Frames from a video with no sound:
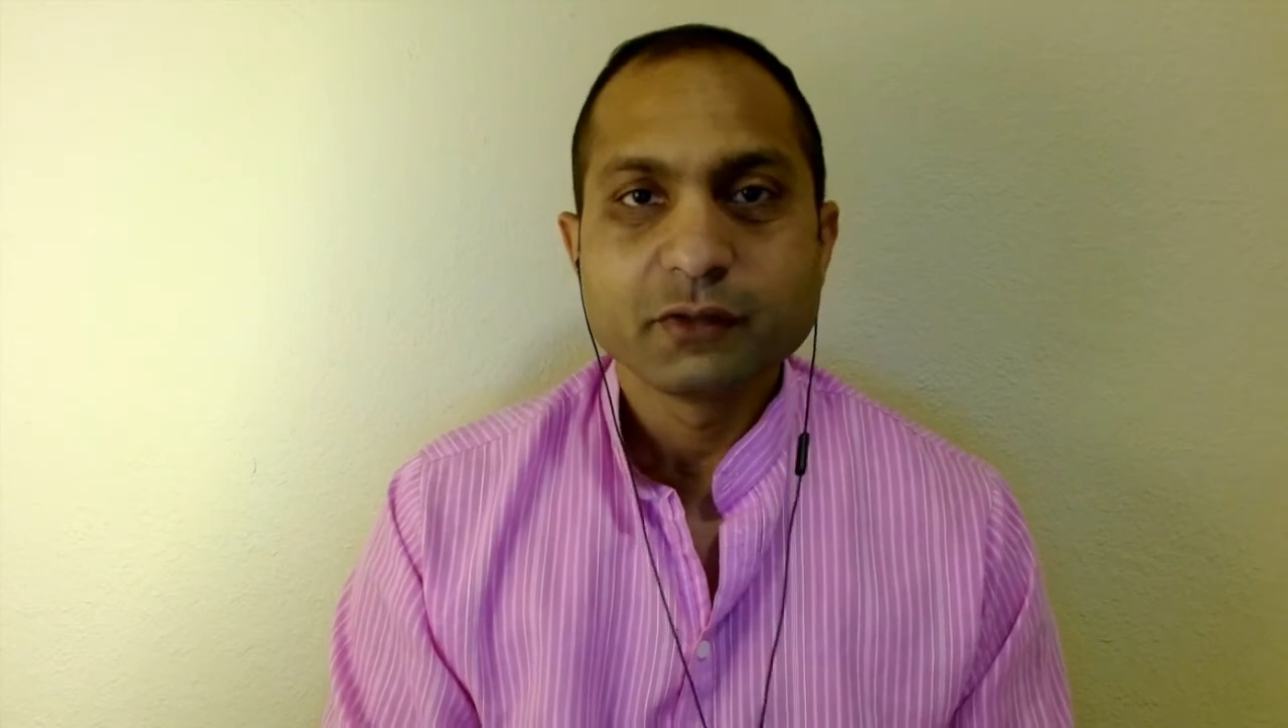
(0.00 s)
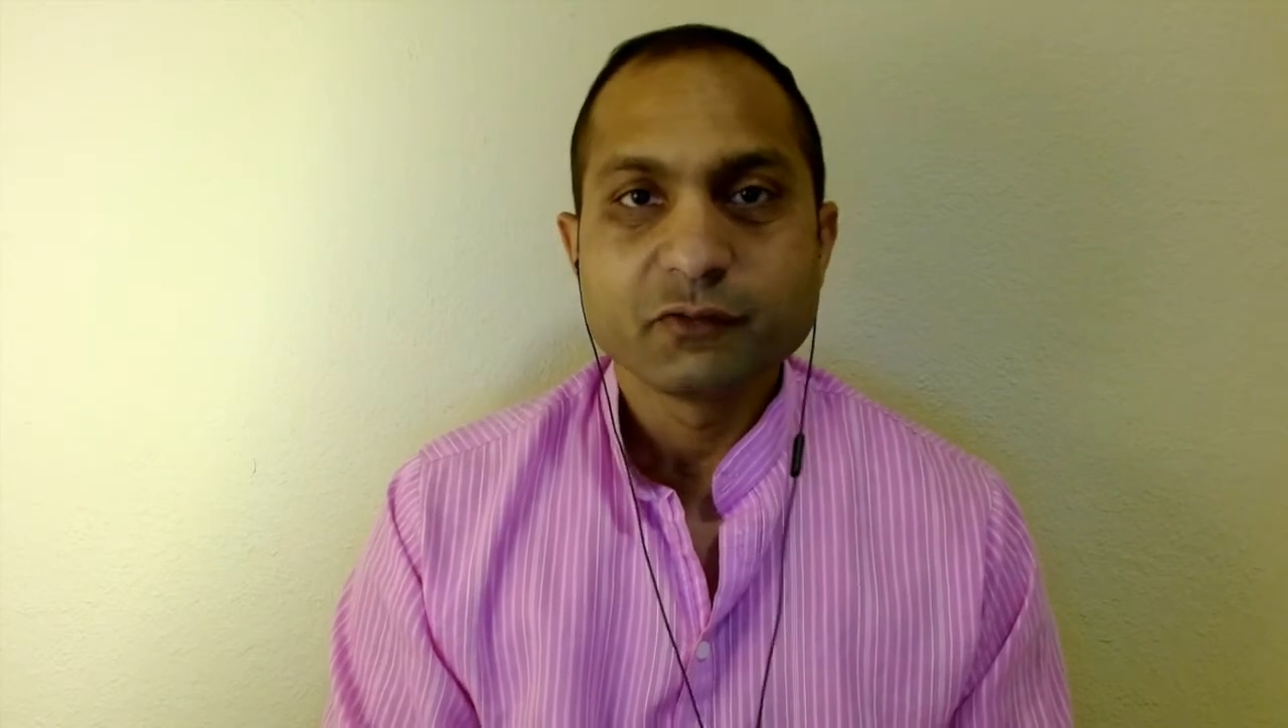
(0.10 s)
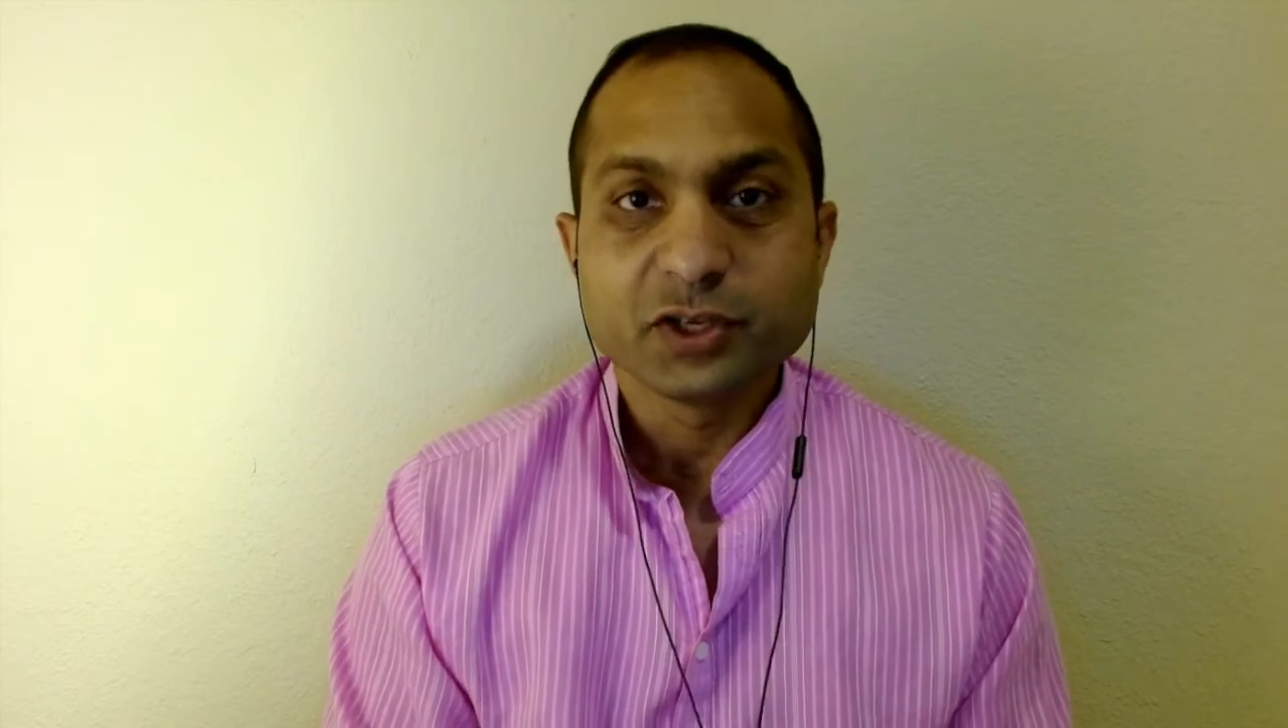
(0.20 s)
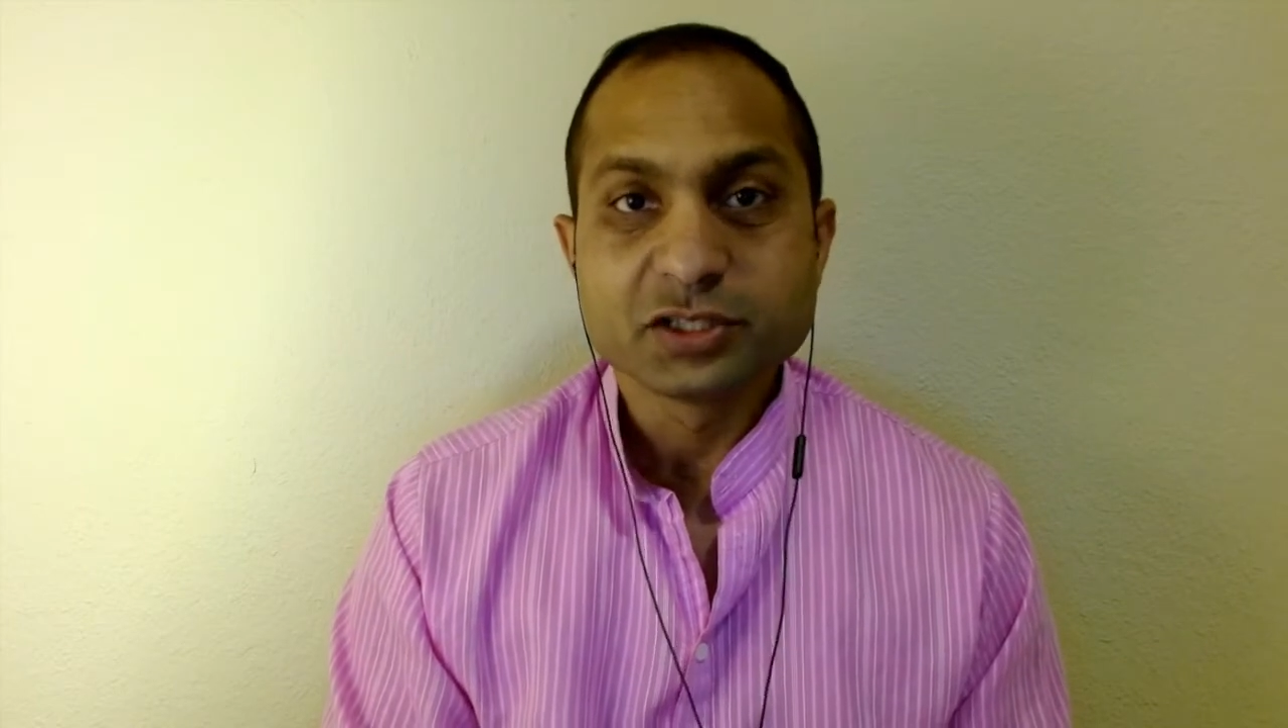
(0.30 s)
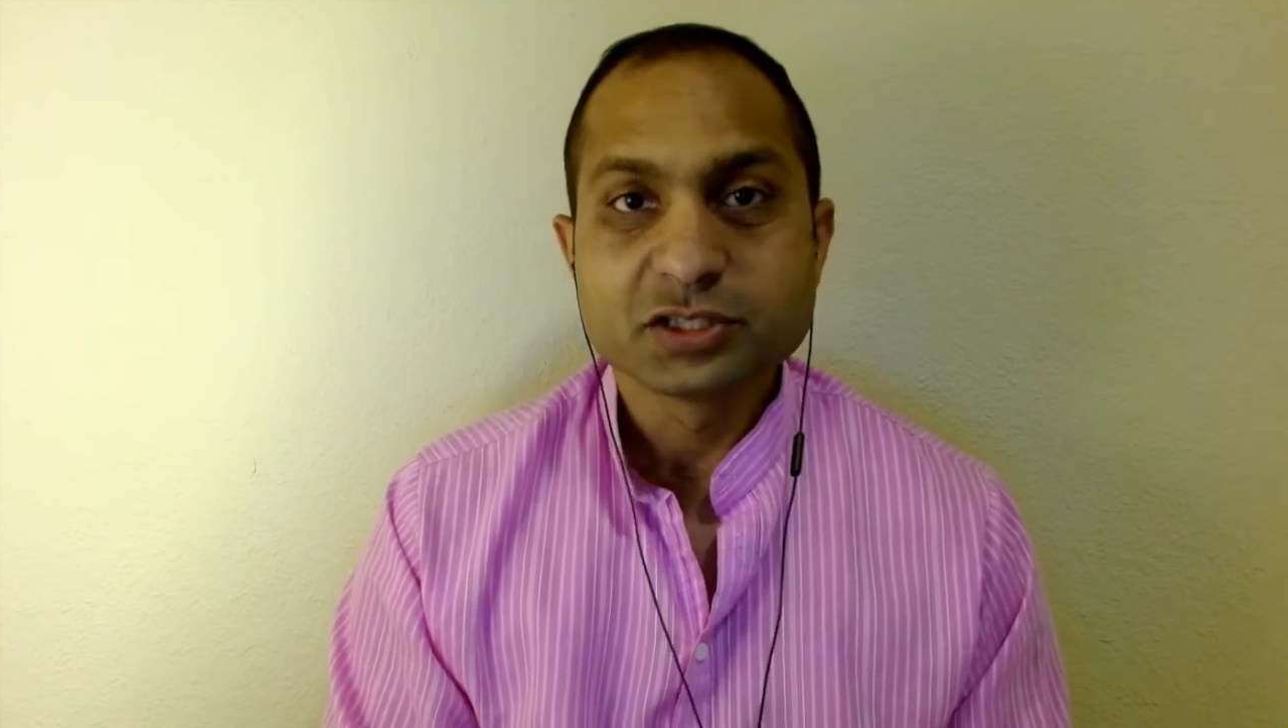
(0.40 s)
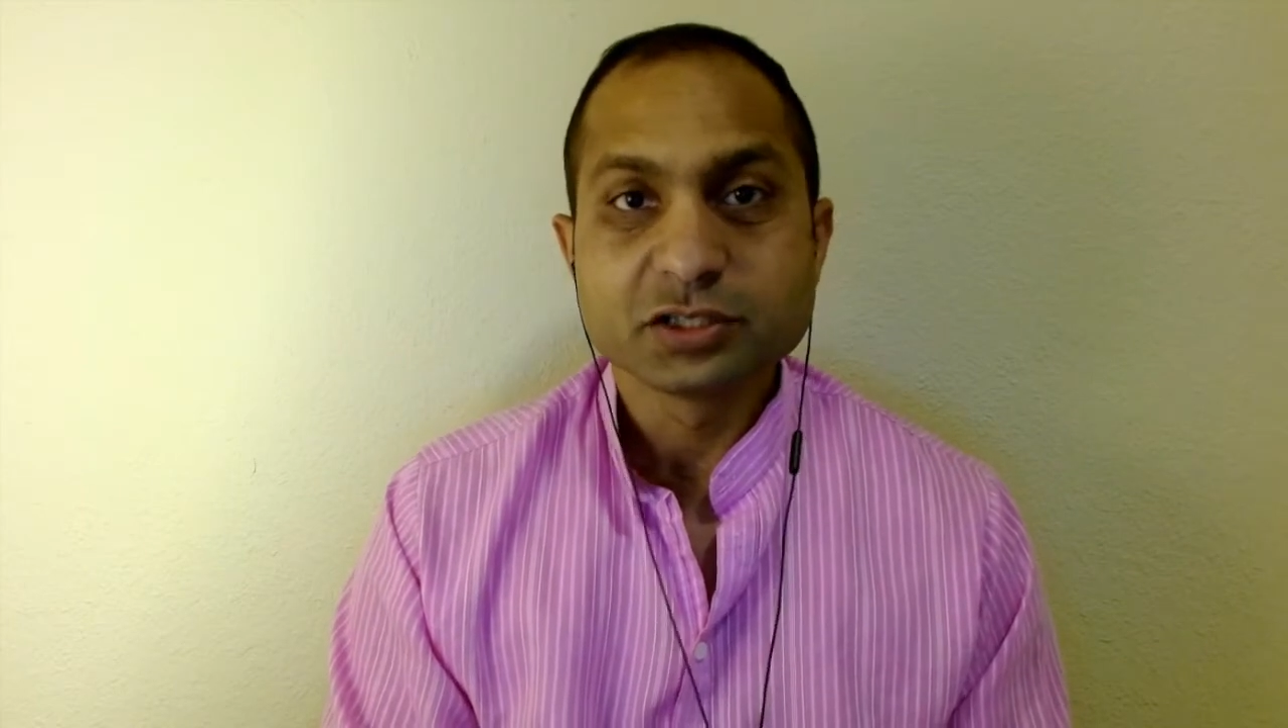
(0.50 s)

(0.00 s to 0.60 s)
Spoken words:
which